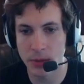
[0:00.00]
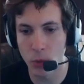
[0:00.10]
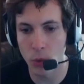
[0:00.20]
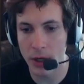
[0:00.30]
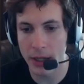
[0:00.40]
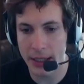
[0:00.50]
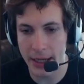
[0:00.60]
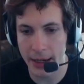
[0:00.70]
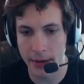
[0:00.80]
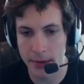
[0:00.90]
some wood in
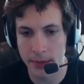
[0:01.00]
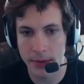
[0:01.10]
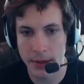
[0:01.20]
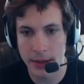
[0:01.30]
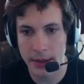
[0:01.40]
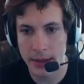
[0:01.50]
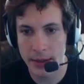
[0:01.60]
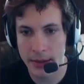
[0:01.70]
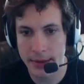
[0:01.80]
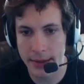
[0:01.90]
here.
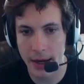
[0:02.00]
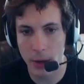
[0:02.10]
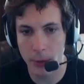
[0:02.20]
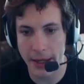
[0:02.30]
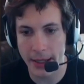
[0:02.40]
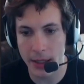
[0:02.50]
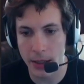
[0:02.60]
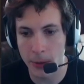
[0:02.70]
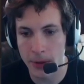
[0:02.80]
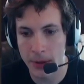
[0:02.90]
There we
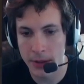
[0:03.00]
go.